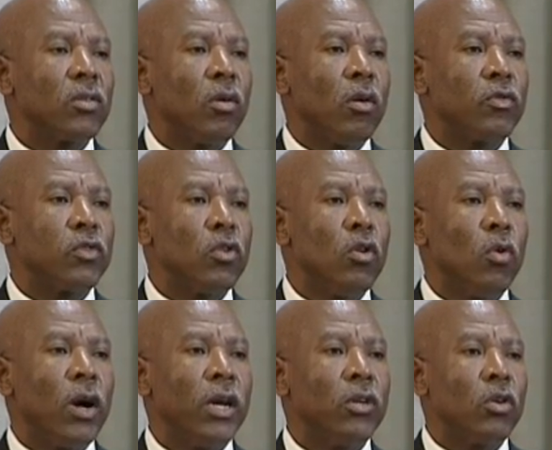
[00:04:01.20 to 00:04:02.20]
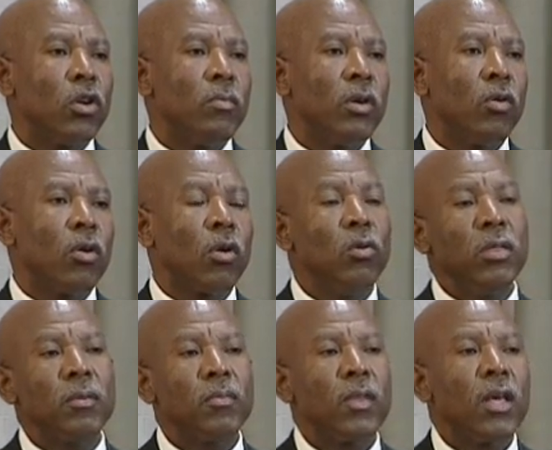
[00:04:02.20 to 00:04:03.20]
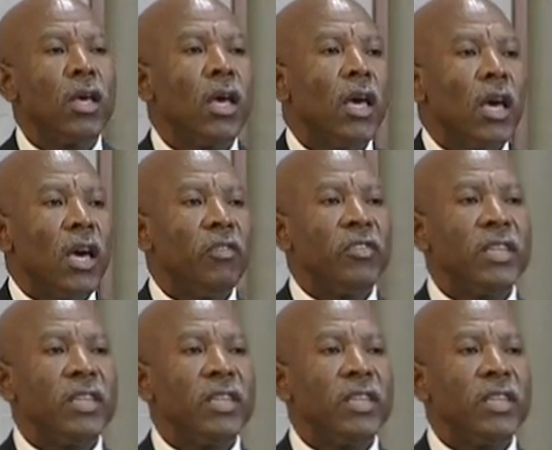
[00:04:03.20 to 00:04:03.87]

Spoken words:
of slower economic growth, have